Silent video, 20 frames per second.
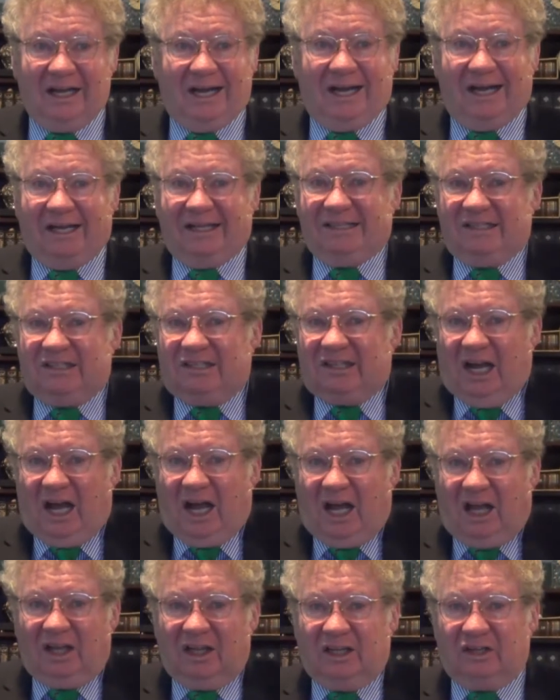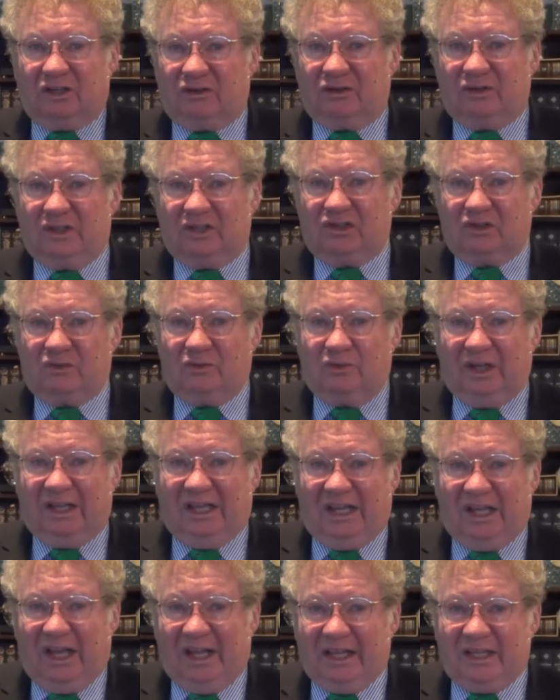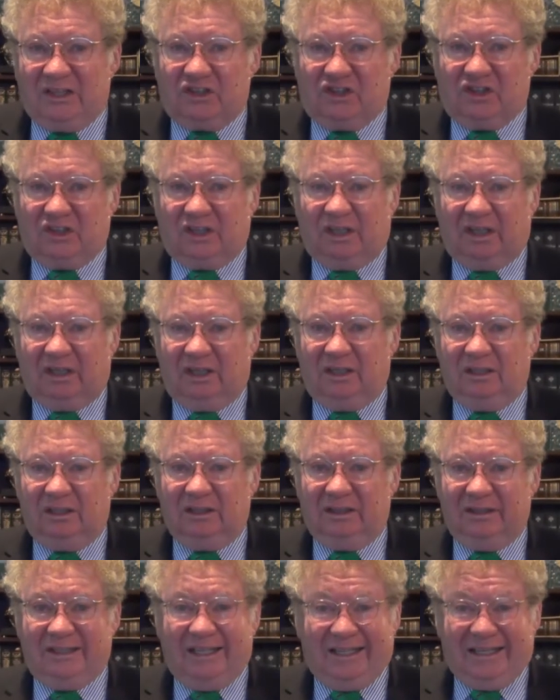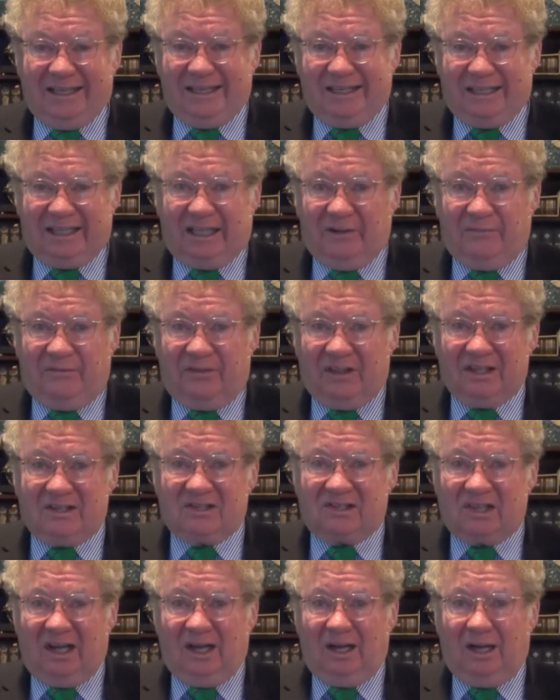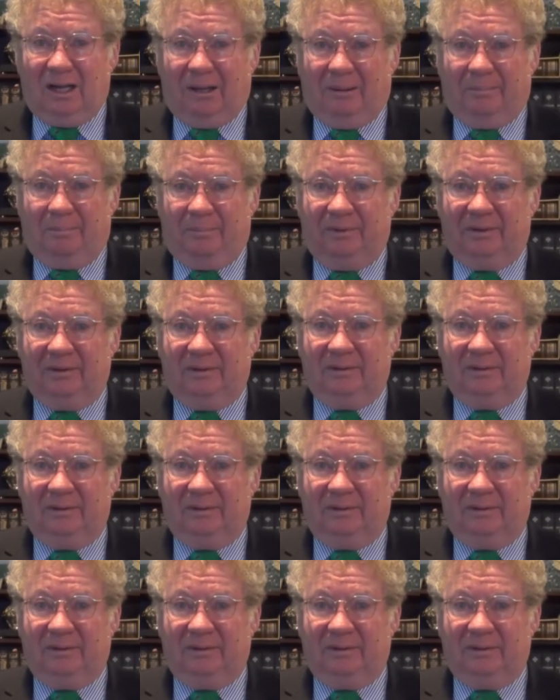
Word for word: idolatrous religion. They didn't give this up.